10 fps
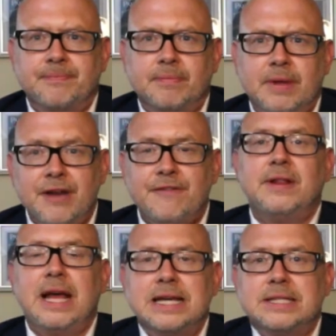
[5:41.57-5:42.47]
If
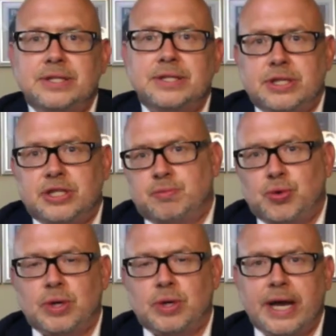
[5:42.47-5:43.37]
there is a
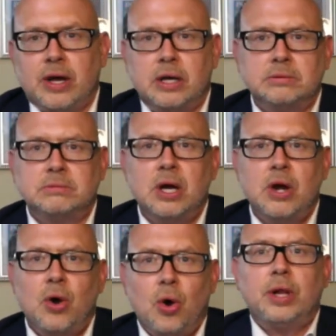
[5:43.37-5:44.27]
dispute later on,
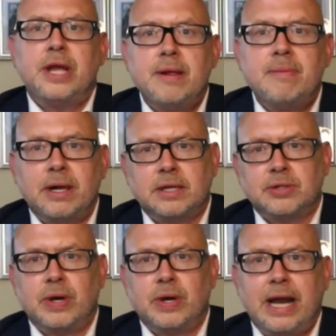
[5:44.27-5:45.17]
all
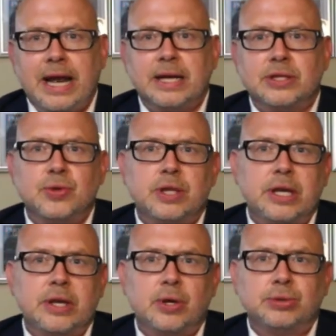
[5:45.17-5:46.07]
emails related to
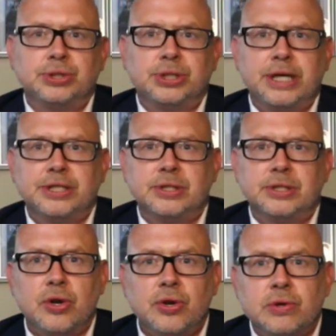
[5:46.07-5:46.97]
the negotiation
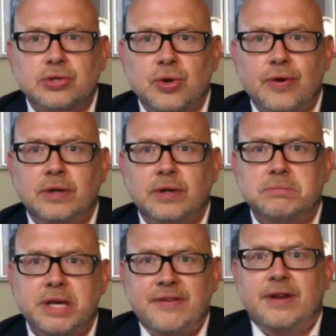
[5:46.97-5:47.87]
on your server,
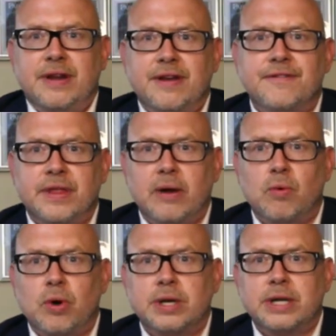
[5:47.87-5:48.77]
even if they
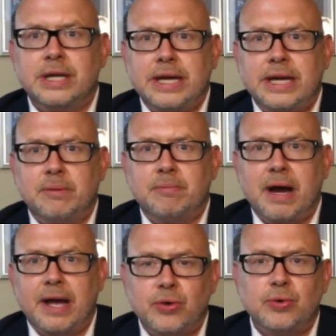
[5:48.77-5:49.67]
were deleted
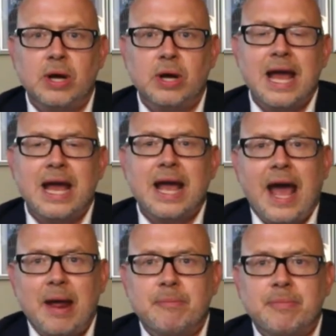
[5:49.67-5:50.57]
by you,
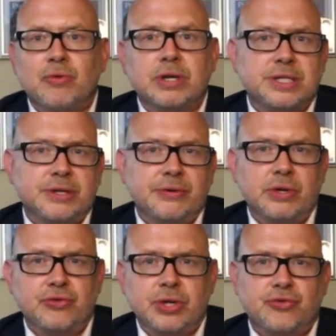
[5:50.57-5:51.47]
can be
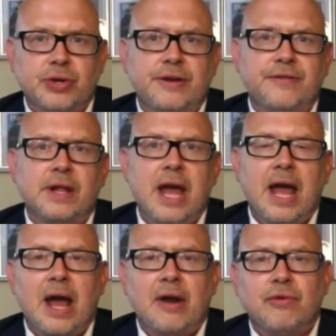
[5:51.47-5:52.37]
retrieved
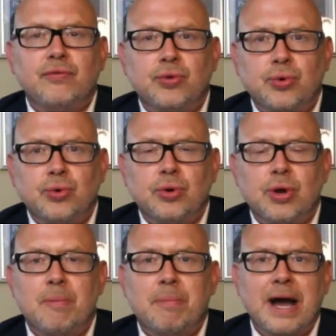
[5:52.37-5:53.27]
and
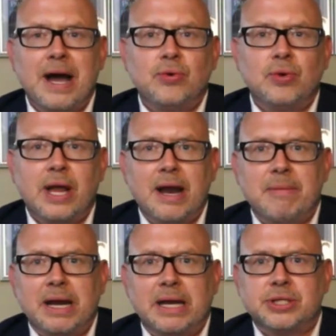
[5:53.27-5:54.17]
reviewed by your line
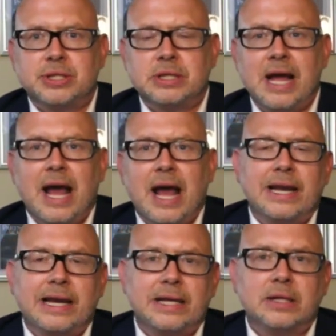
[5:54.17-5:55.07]
manager
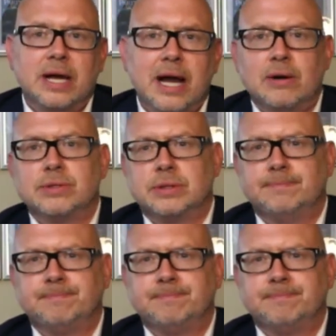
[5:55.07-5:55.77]
and legal counsel.